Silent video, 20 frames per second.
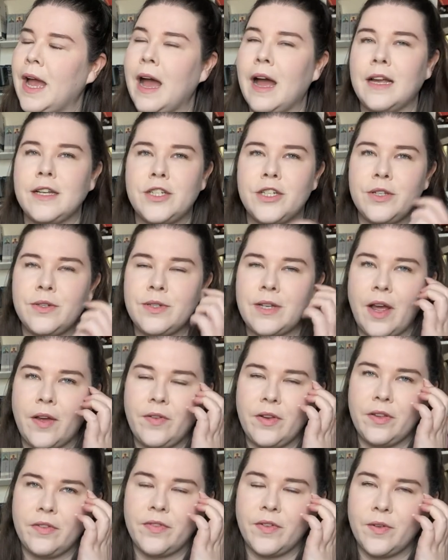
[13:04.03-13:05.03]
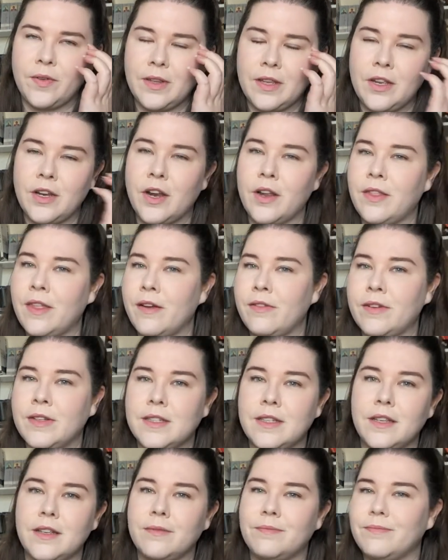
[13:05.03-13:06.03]
I do definitely feel, you know, I
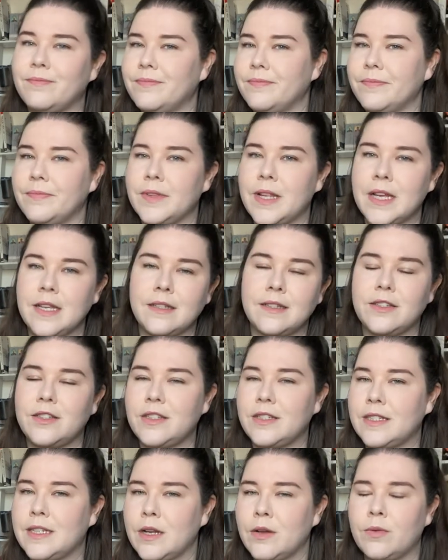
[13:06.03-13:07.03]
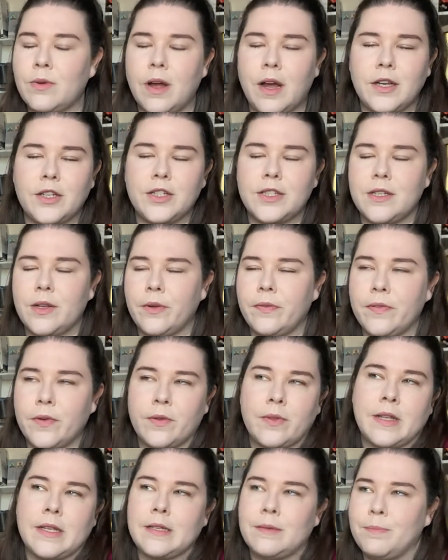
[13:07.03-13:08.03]
still
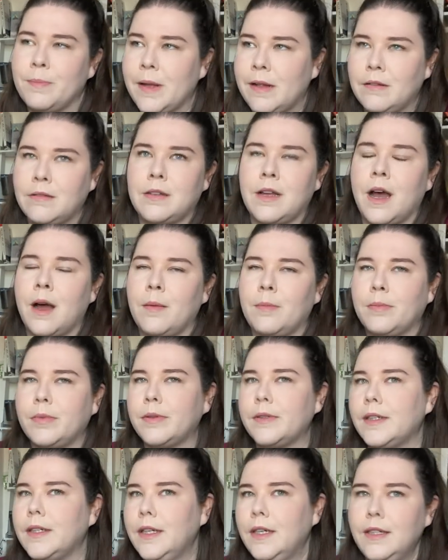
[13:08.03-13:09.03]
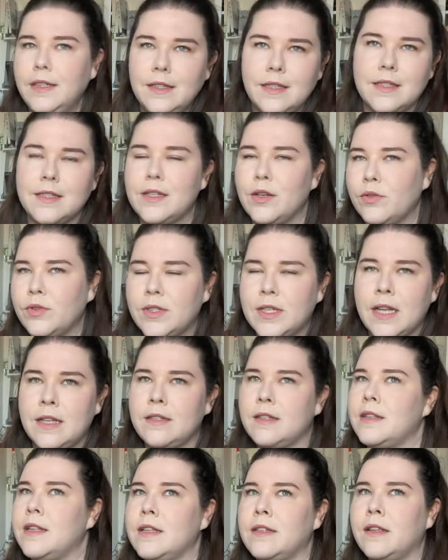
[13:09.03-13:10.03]
feel this build up, still
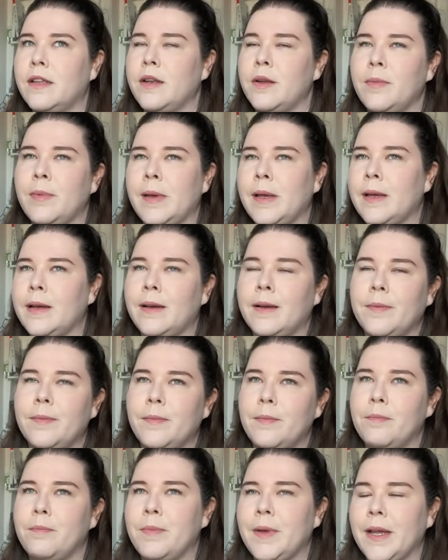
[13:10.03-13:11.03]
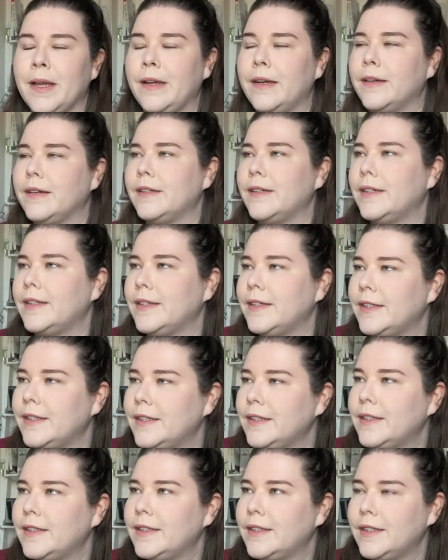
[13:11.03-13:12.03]
sense that there's going to be a big,
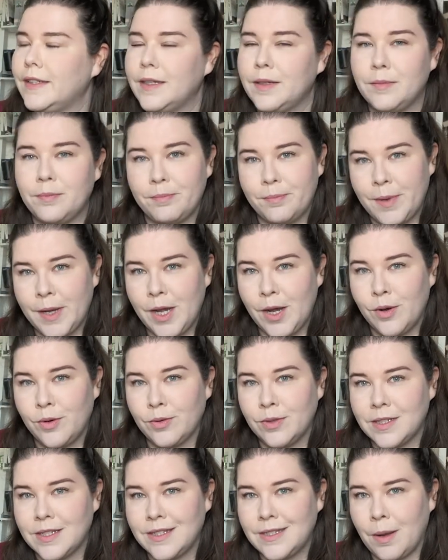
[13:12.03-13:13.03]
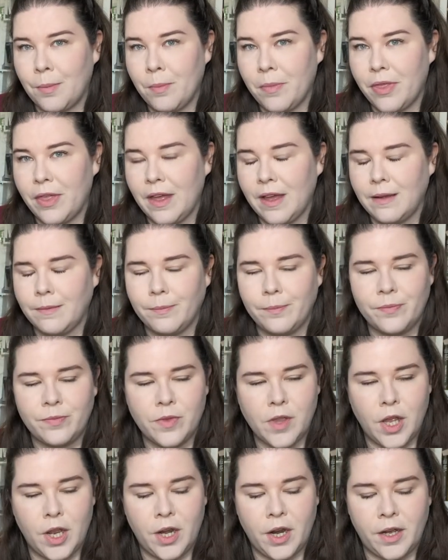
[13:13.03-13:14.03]
big old something,
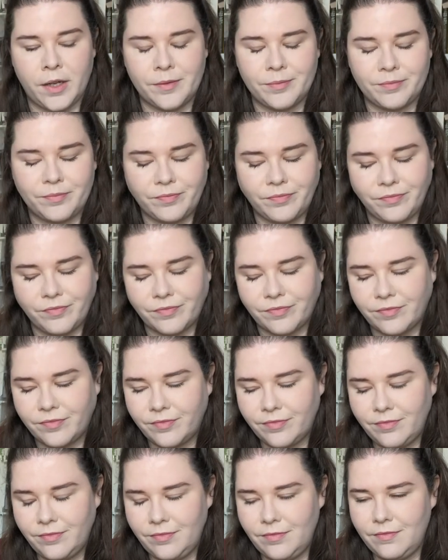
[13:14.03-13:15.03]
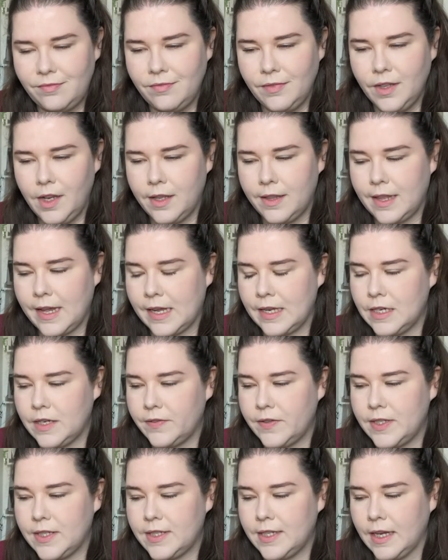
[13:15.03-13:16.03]
you know, at the end of
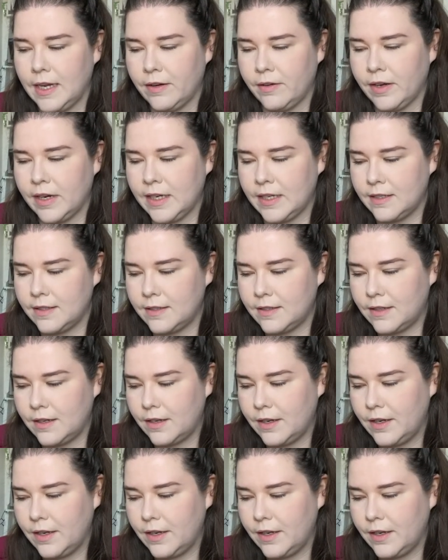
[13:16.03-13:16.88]
the series.